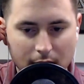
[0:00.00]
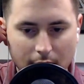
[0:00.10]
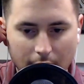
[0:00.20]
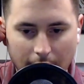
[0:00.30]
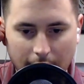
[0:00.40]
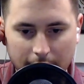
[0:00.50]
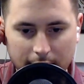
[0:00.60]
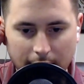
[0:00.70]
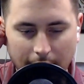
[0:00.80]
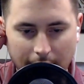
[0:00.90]
uh,
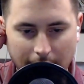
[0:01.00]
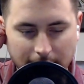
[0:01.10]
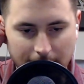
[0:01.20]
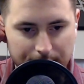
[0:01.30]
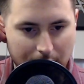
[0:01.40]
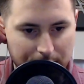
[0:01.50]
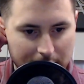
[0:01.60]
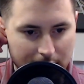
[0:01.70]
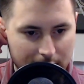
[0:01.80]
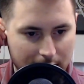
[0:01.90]
and then
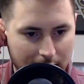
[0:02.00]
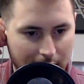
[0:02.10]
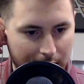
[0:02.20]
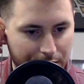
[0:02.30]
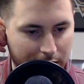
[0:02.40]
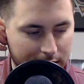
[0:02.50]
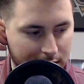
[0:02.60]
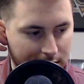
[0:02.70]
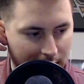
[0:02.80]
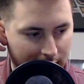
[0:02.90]
maybe I want
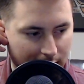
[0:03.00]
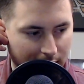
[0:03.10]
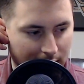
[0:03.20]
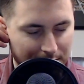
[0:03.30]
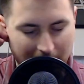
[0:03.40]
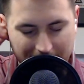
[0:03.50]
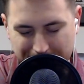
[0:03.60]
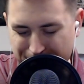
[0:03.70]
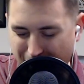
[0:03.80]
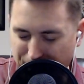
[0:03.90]
to talk. Uh, it
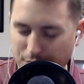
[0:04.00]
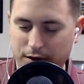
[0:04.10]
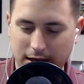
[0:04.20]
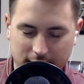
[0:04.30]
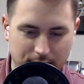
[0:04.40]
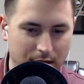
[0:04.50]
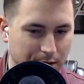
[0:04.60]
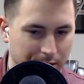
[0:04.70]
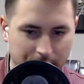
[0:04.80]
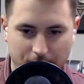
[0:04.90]
maybe we'll get there.
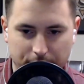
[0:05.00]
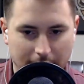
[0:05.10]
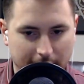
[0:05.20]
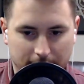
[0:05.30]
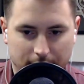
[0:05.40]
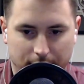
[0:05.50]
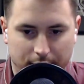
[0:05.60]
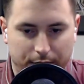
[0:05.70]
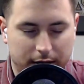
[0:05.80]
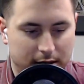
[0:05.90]
Maybe we won't. I don't know.
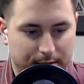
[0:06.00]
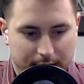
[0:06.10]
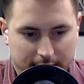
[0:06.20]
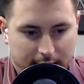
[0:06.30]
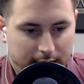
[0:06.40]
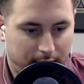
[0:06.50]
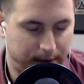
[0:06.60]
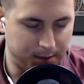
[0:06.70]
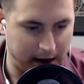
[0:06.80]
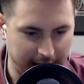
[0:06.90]
I want to talk about a little
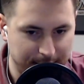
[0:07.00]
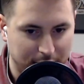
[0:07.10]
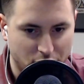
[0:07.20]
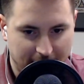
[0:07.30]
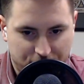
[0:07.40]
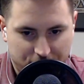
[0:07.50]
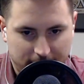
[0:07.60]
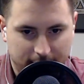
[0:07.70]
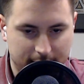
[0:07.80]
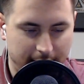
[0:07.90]
bit about
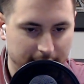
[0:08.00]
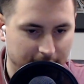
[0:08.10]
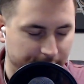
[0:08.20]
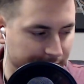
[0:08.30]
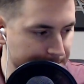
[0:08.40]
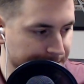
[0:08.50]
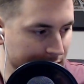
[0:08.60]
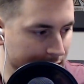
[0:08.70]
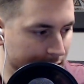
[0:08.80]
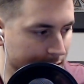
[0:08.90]
immigration. This idea of
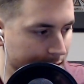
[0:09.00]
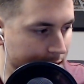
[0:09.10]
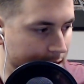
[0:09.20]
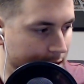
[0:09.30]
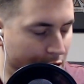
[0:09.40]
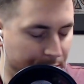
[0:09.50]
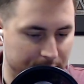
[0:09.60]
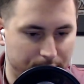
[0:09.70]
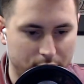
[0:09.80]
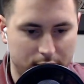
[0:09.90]
uh,
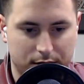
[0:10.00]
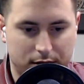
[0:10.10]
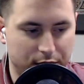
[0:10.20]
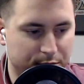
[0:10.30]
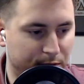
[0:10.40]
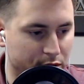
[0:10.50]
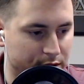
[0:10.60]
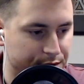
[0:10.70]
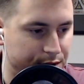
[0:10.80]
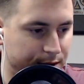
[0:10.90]
open borders, closed
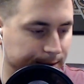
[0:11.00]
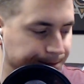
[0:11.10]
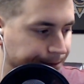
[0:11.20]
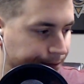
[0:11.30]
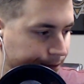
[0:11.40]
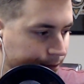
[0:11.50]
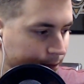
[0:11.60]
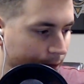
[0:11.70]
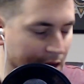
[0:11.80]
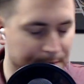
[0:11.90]
borders,
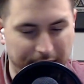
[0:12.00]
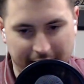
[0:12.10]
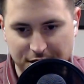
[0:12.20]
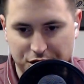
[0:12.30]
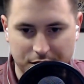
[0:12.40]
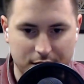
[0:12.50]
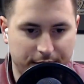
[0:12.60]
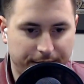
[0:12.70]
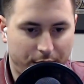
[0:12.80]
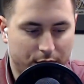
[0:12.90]
implications
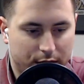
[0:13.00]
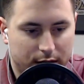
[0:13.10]
for